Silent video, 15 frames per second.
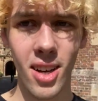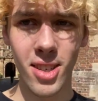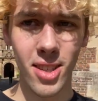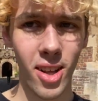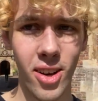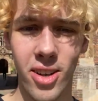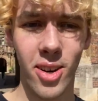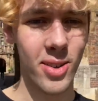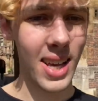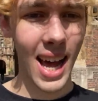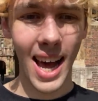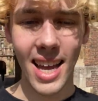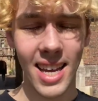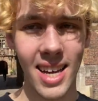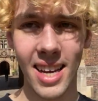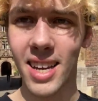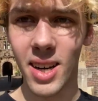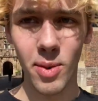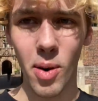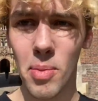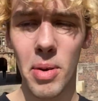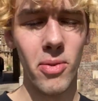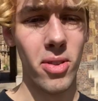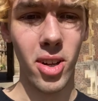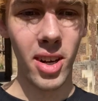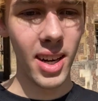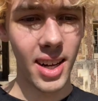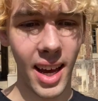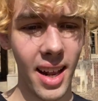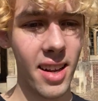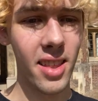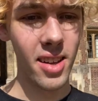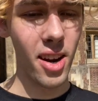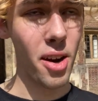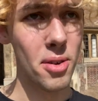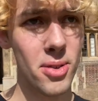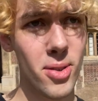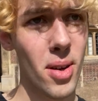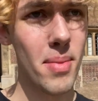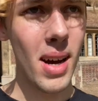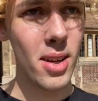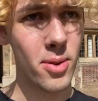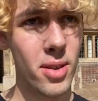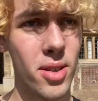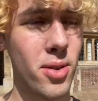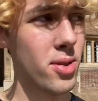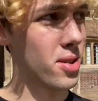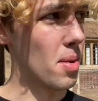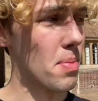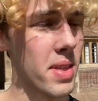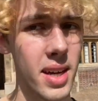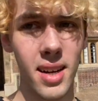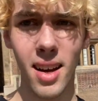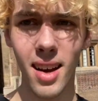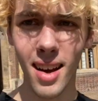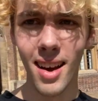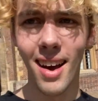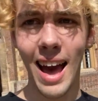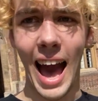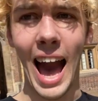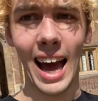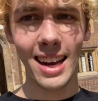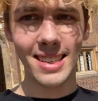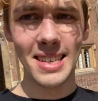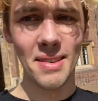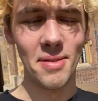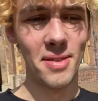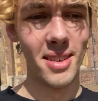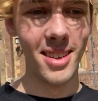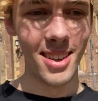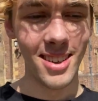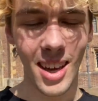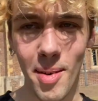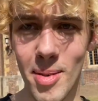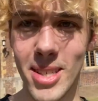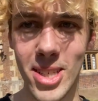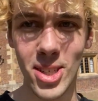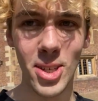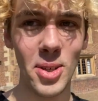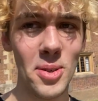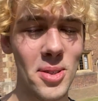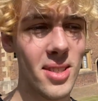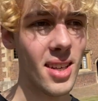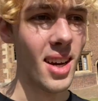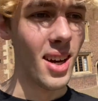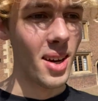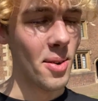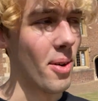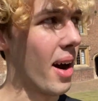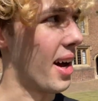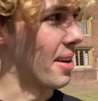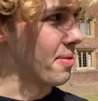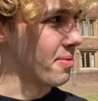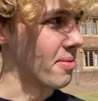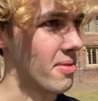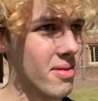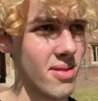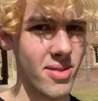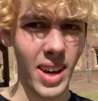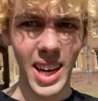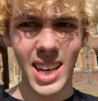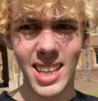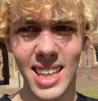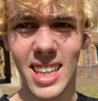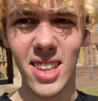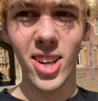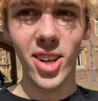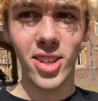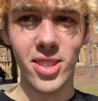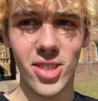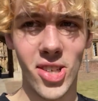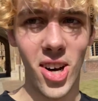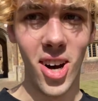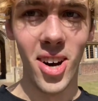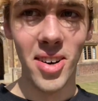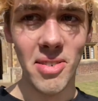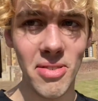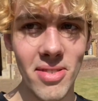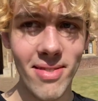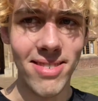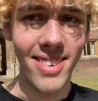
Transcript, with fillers: um, Lord knows I hate it and I won't be looking again at the notes, so I might as well do something active that'll get me to use what I vaguely learnt sort of.